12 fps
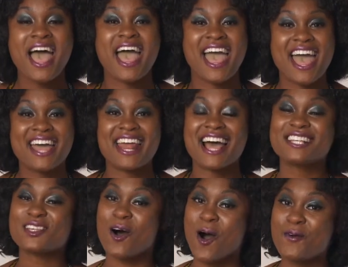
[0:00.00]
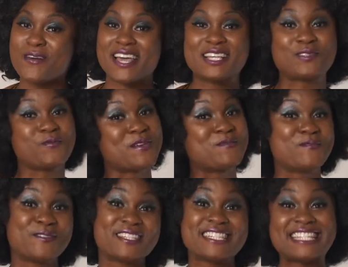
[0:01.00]
And as always, we
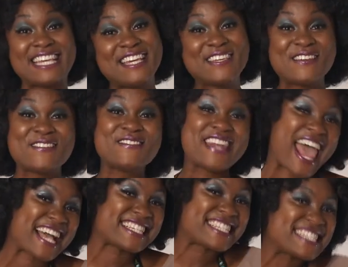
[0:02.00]
will see you next